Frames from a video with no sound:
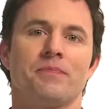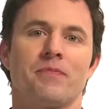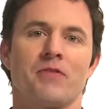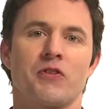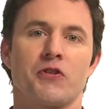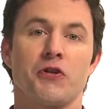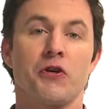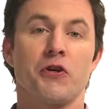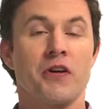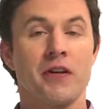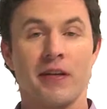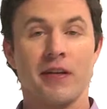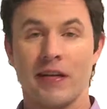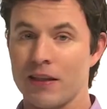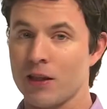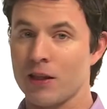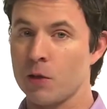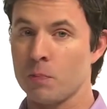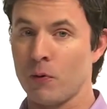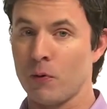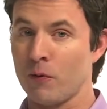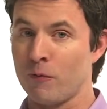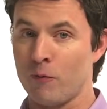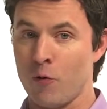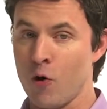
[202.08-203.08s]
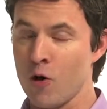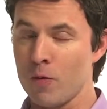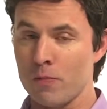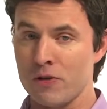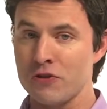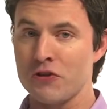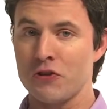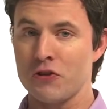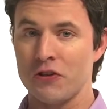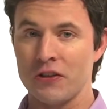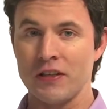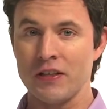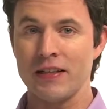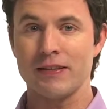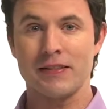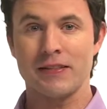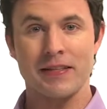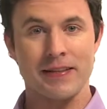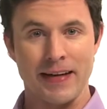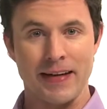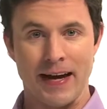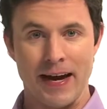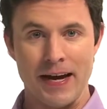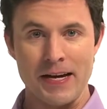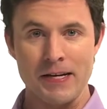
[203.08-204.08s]
so you can get the performance you need
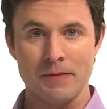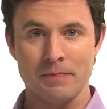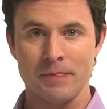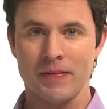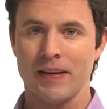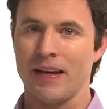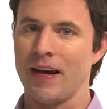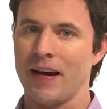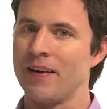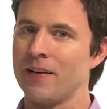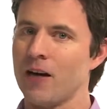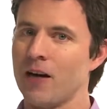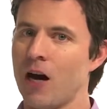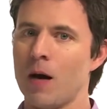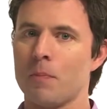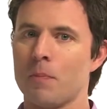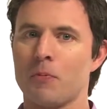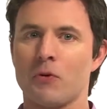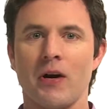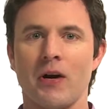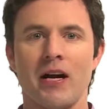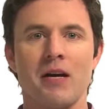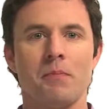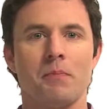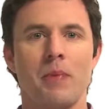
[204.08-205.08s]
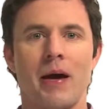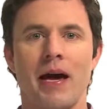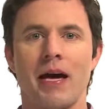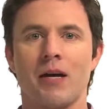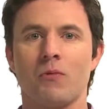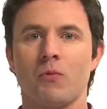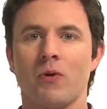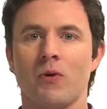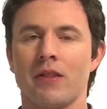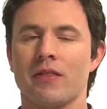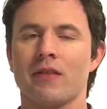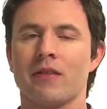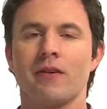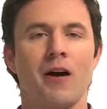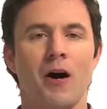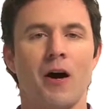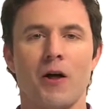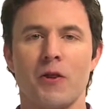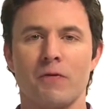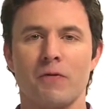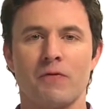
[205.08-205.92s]
today and upgrade bandwidth and other